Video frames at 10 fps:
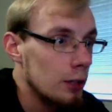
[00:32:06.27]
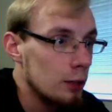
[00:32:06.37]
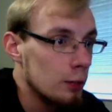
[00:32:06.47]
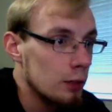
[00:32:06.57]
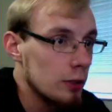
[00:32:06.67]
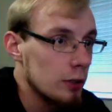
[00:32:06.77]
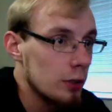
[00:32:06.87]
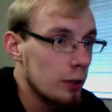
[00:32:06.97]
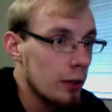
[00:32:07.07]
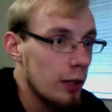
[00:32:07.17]
we're going to
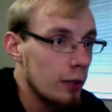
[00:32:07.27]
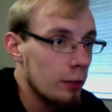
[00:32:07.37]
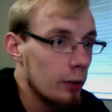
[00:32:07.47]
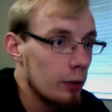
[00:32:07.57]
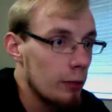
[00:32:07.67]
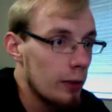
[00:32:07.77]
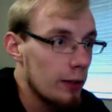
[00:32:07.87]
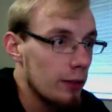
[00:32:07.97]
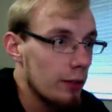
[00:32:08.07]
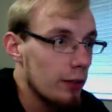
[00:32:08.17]
go ahead and we're going to make
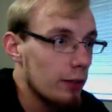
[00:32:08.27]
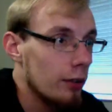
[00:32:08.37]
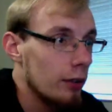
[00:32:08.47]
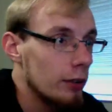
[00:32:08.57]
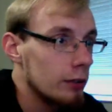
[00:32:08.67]
these guys hard.